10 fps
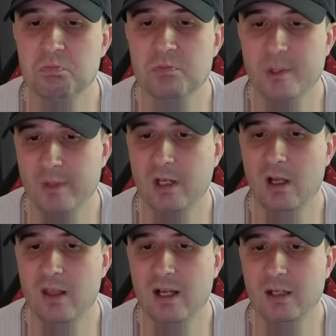Something
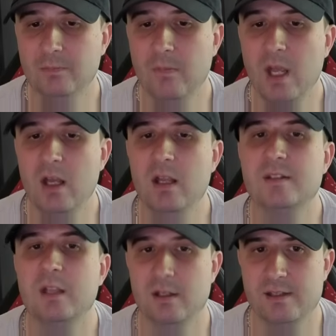like that?
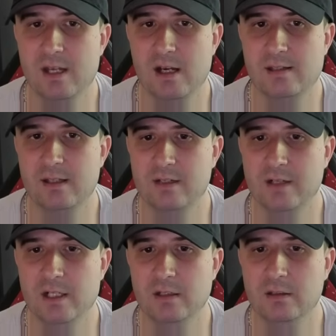It's going to start
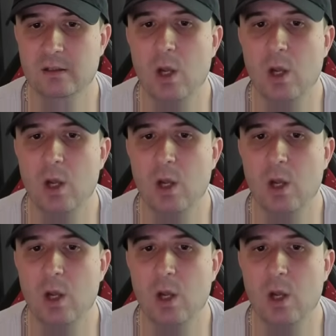accelerating.